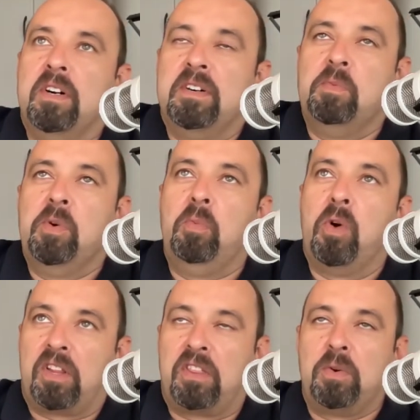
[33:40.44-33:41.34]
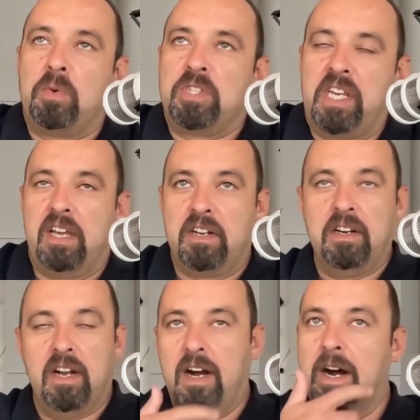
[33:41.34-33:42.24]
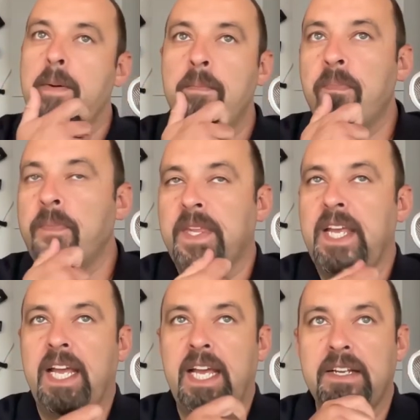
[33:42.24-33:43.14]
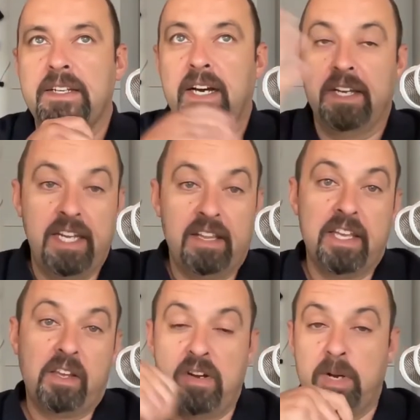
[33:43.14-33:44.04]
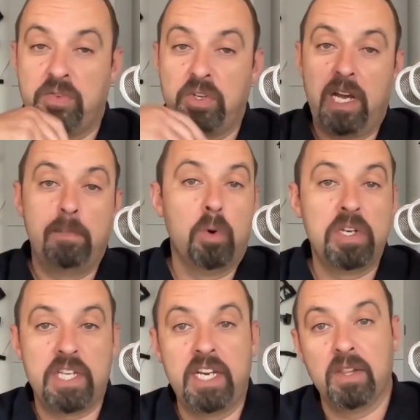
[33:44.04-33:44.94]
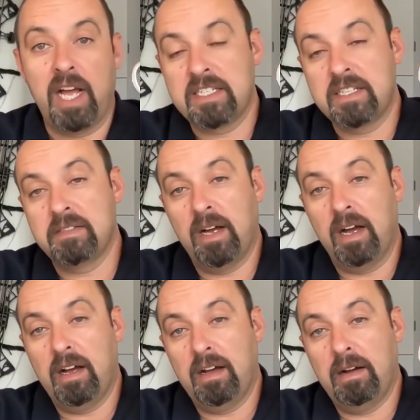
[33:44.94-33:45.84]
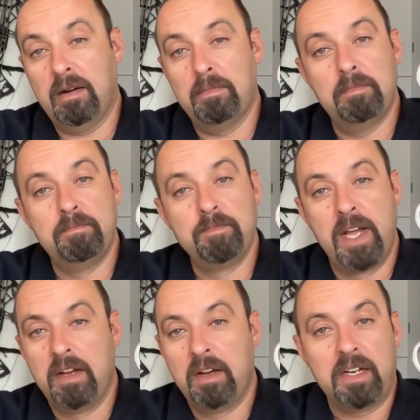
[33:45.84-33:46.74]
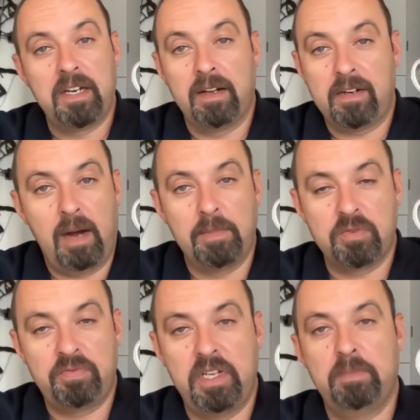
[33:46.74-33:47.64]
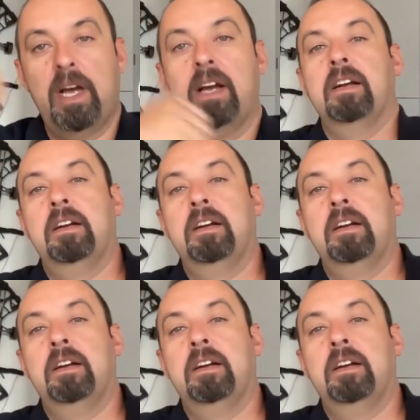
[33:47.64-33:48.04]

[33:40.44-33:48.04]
work through together. Thank you very much for your time, Boris. Any last comments or feedback?